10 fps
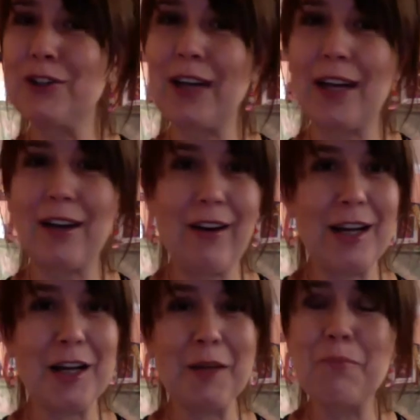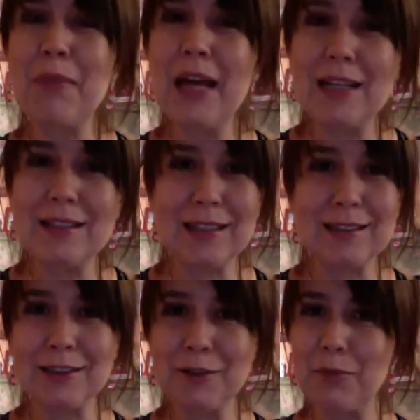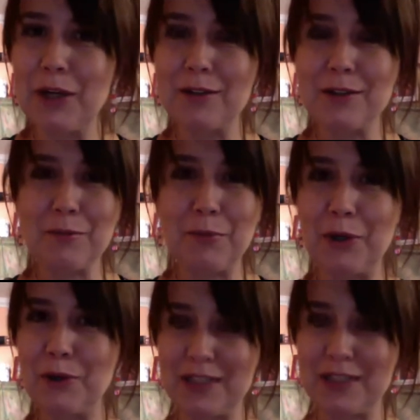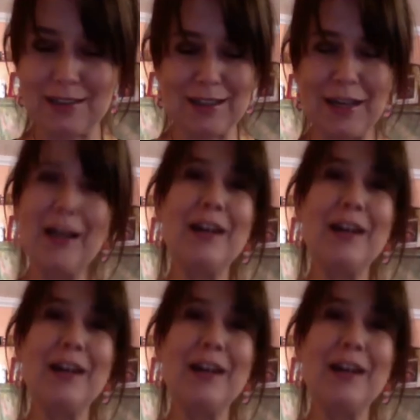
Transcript: together in an amazing symbiosis.